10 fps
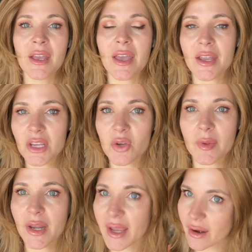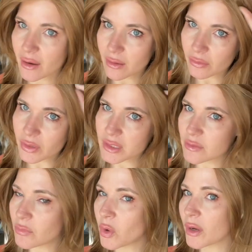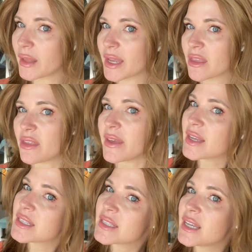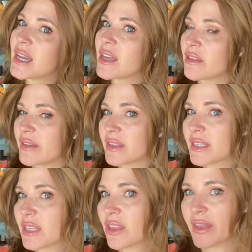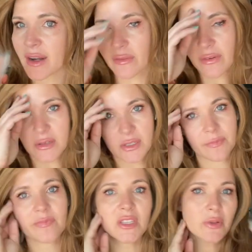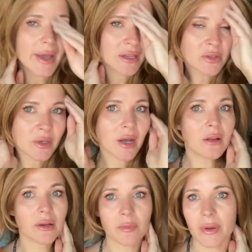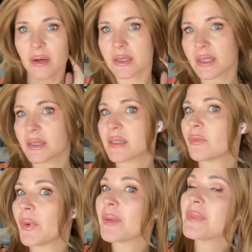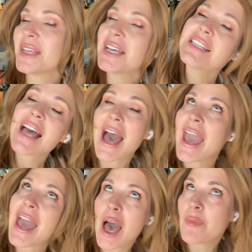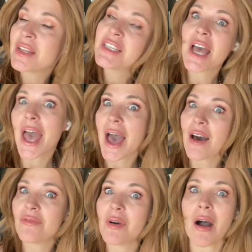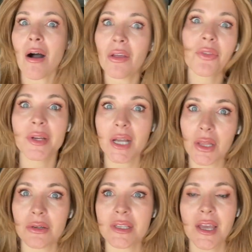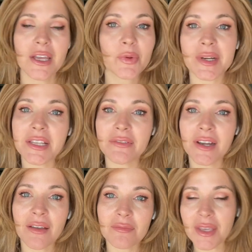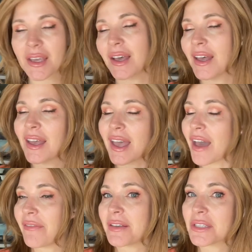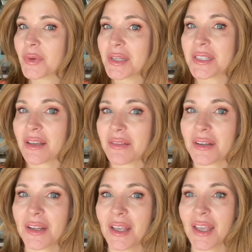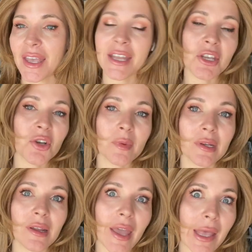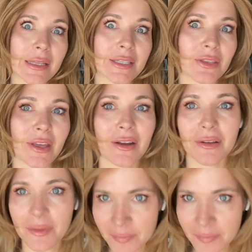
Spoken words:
in human hair looks more like this than the synthetic version. So I can do a color comparison at some point because I happen to have all three colors, 27MB, FS27, inhuman, and synthetic.